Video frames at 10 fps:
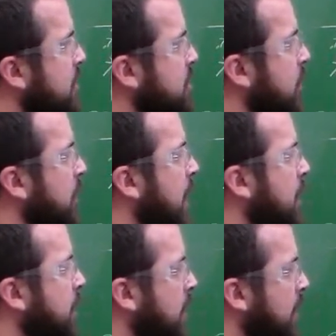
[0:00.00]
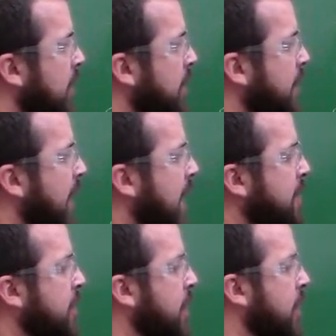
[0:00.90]
So now, if I
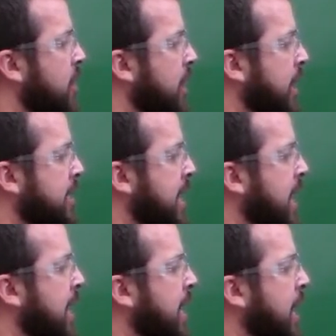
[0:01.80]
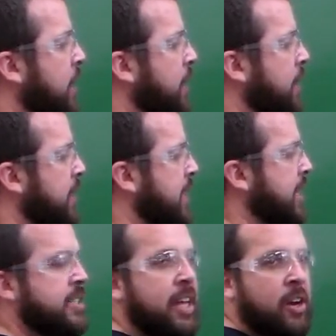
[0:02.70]
have a cutter and it's hanging out in the
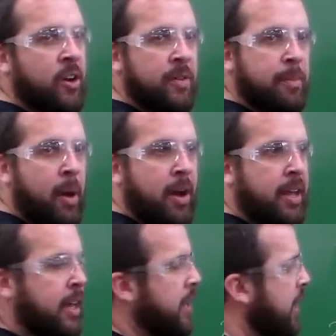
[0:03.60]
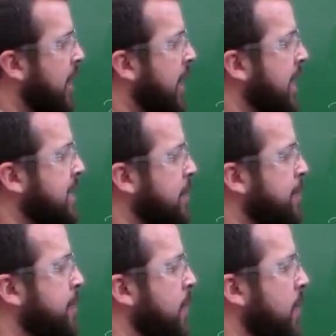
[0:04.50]
dead center of the pocket, and it's a
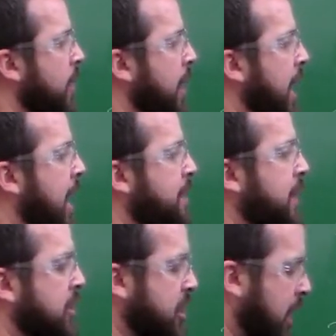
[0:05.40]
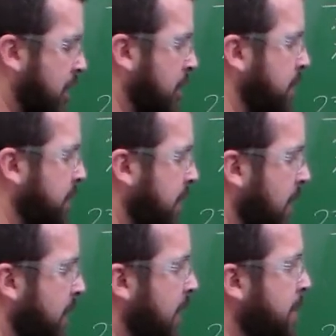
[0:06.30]
1/2 inch cutter,
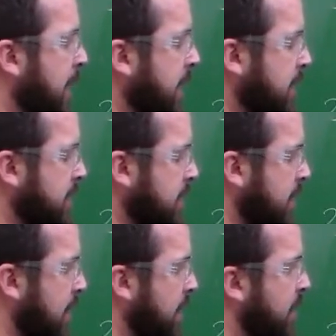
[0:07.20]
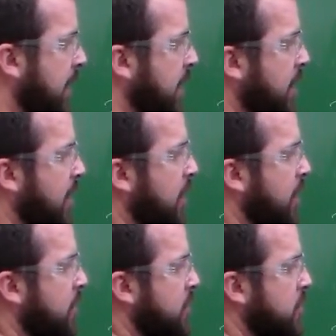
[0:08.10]
that means that
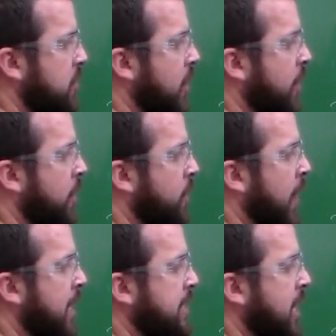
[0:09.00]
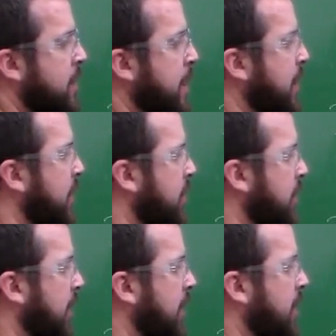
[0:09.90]
on the right side of my
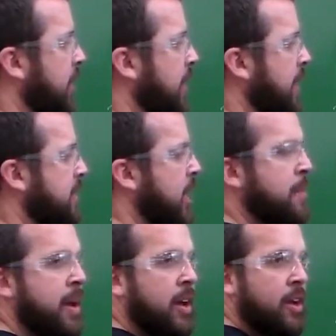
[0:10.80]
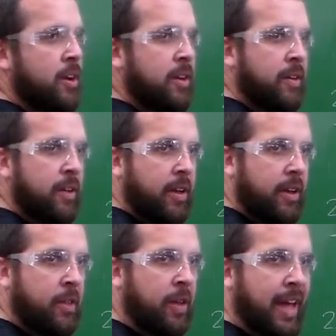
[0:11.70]
cutter and on the left side of my cutter,
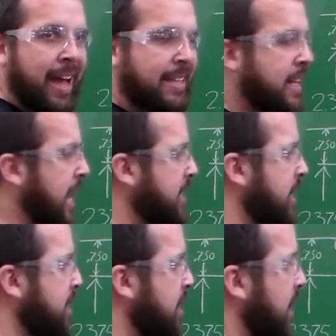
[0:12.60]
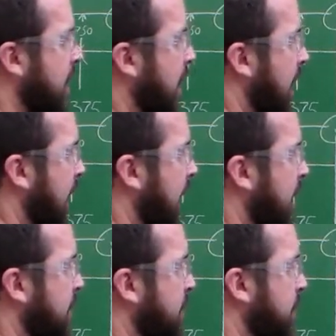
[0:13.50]
in the x-axis, I
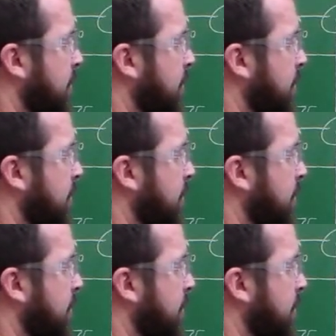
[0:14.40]
have